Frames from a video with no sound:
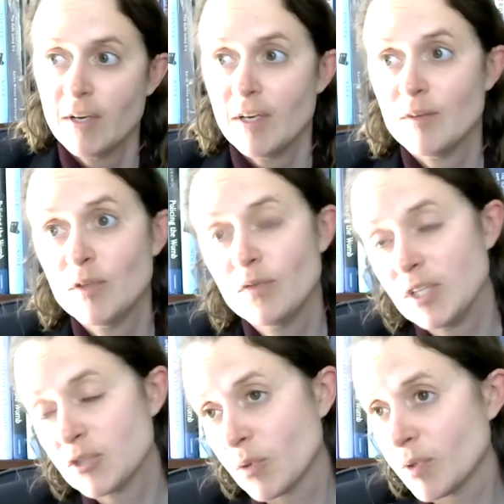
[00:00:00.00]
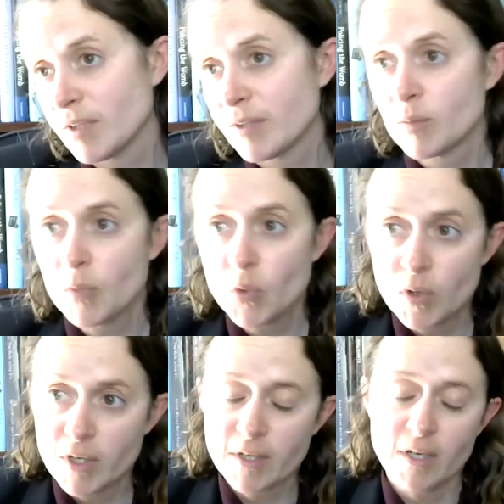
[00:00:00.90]
If you fast forward a little
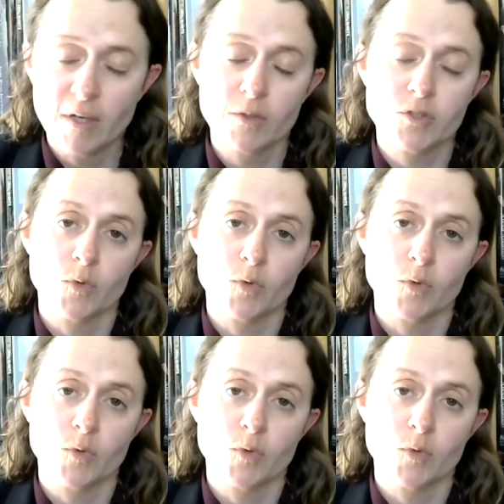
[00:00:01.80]
more, Congress